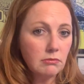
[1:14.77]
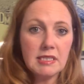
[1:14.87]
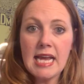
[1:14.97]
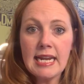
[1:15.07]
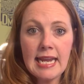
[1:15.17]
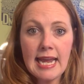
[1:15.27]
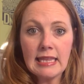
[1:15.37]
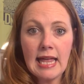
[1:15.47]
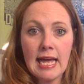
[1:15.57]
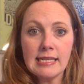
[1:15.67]

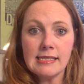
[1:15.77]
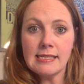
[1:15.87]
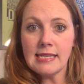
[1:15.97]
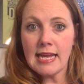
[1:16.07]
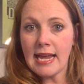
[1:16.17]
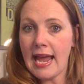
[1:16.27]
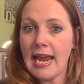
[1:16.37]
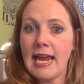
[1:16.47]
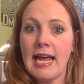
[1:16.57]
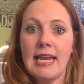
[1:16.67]
10K less
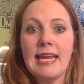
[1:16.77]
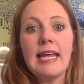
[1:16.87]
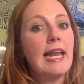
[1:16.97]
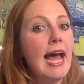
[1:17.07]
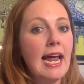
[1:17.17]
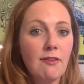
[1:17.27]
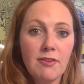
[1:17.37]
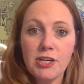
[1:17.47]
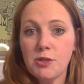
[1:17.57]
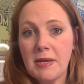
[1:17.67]
and it had a
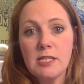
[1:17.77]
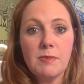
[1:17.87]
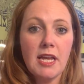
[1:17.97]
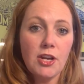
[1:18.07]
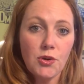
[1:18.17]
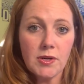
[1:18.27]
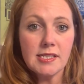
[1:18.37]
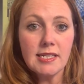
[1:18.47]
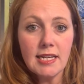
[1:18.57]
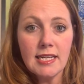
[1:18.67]
finished basement and yours
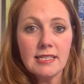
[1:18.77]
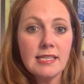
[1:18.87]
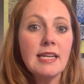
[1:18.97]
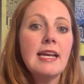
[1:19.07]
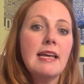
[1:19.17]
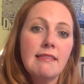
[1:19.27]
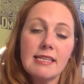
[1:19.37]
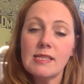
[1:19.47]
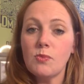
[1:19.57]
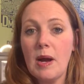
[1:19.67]
didn't,
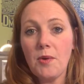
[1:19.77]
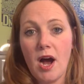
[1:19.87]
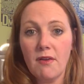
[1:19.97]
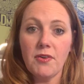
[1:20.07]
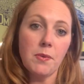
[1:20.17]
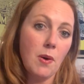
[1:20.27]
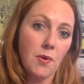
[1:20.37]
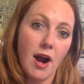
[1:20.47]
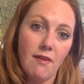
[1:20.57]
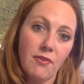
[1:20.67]
this is why we're offering what
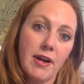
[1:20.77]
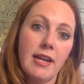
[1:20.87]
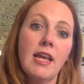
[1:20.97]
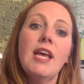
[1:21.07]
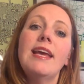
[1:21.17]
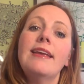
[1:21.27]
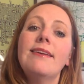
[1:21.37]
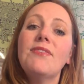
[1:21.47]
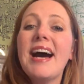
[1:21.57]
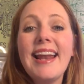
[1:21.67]
we're offering.
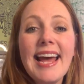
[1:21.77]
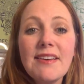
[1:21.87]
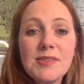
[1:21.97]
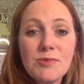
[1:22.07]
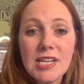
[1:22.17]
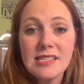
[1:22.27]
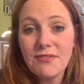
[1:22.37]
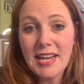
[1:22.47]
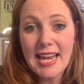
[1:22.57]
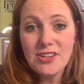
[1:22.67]
You've got to have some
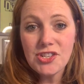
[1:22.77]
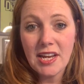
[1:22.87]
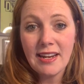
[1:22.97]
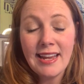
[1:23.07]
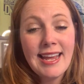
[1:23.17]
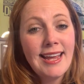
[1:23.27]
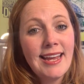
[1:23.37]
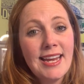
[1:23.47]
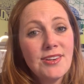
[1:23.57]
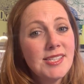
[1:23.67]
justification.
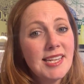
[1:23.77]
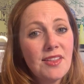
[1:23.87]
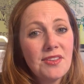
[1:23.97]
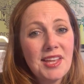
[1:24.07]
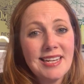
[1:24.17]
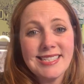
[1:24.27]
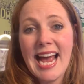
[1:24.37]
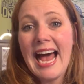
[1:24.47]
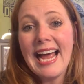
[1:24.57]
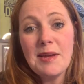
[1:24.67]
Here's the other thing
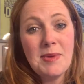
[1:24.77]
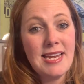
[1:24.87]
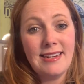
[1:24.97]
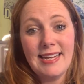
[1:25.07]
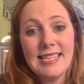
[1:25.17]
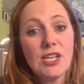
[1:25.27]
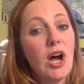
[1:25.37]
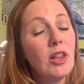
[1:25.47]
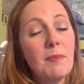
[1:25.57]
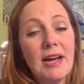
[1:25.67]
timing. It's
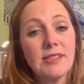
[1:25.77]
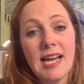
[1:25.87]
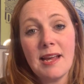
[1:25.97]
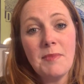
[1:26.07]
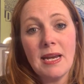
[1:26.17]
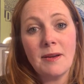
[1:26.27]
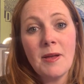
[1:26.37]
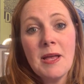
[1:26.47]
all about timing.